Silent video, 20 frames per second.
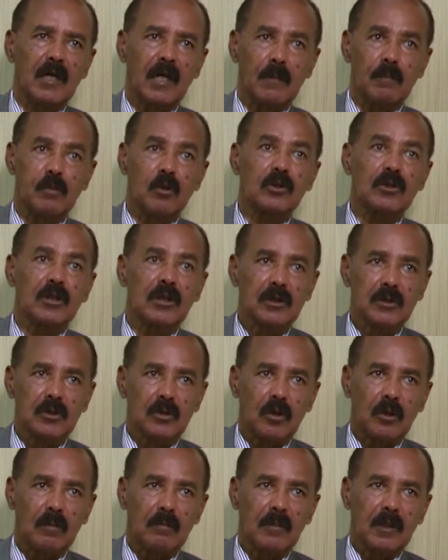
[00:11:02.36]
a broader
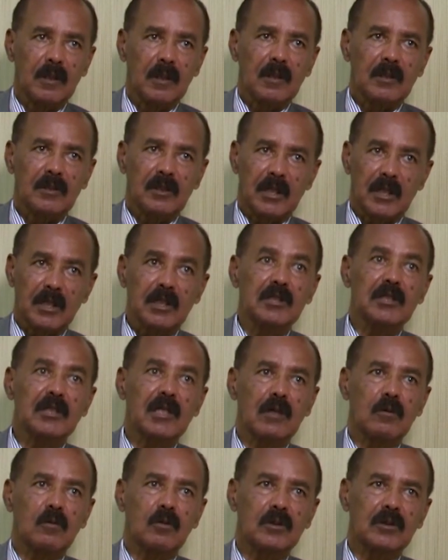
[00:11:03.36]
scope. The
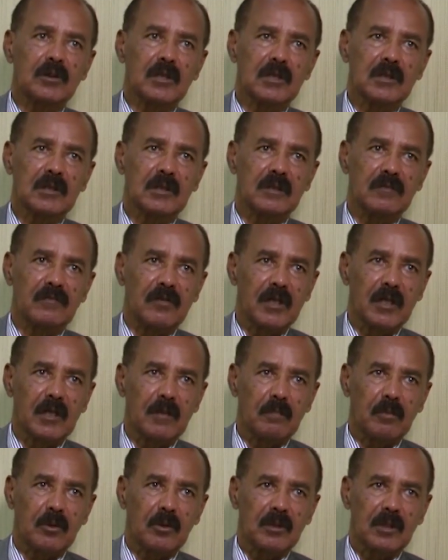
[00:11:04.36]
regional context is very
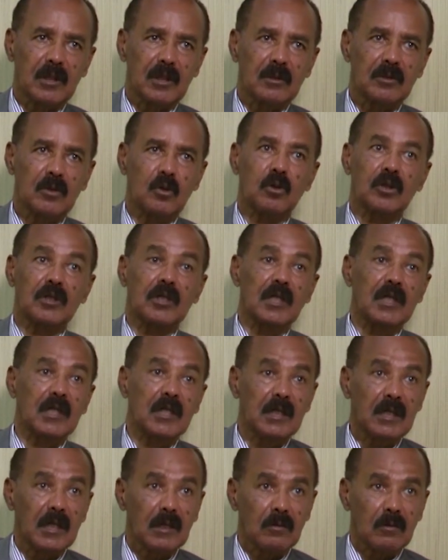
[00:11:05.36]
important. The
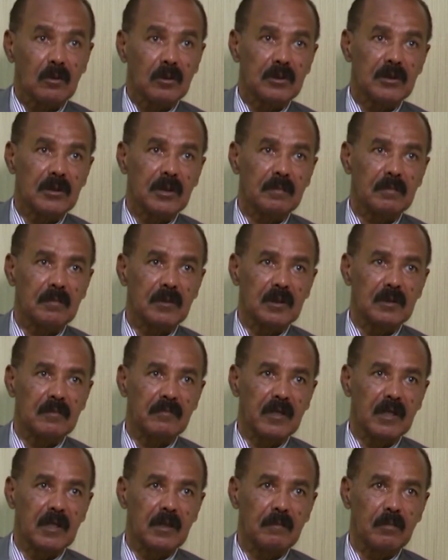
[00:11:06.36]
continental concept is
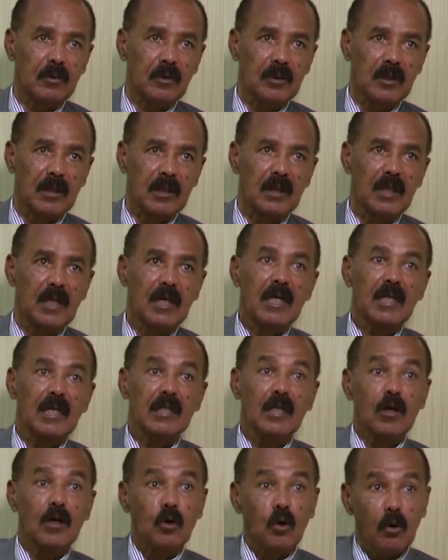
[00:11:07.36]
very important.
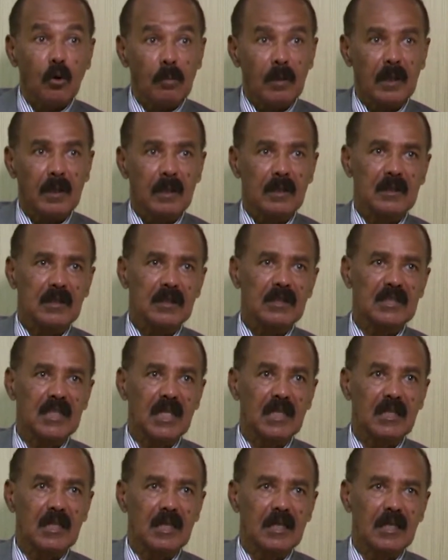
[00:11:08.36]
The global
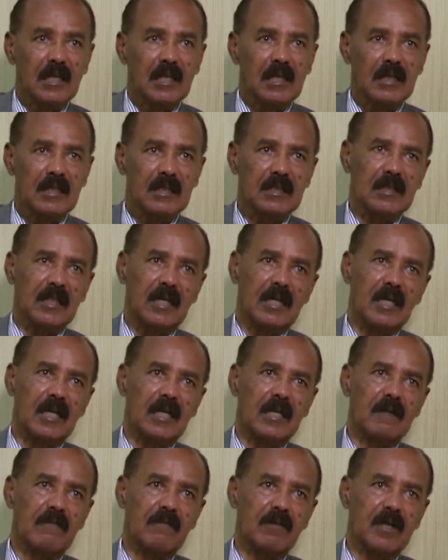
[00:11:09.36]
setting is,
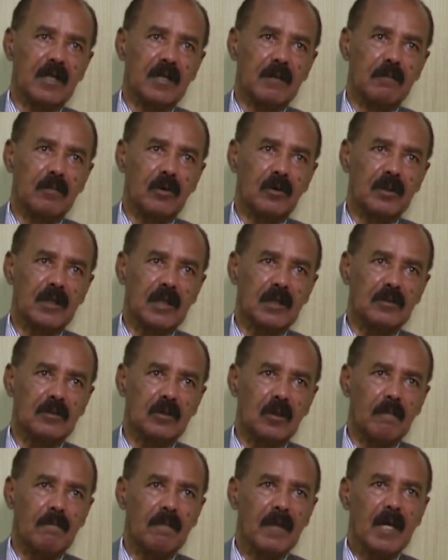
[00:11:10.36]
again, very important.
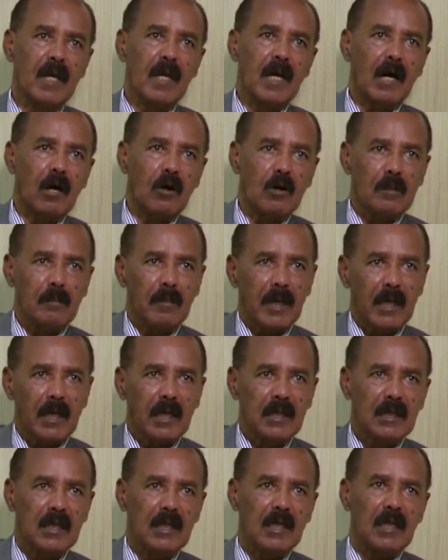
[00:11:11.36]
So our
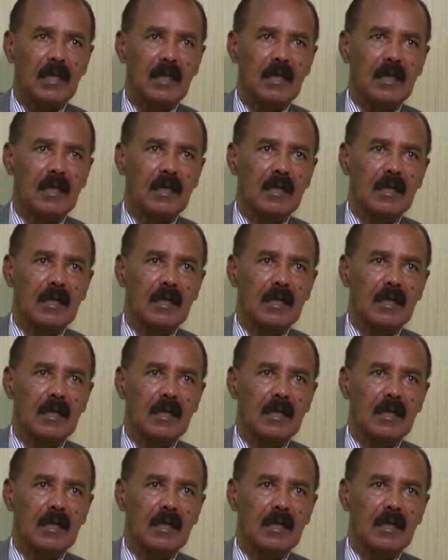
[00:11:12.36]
bilateral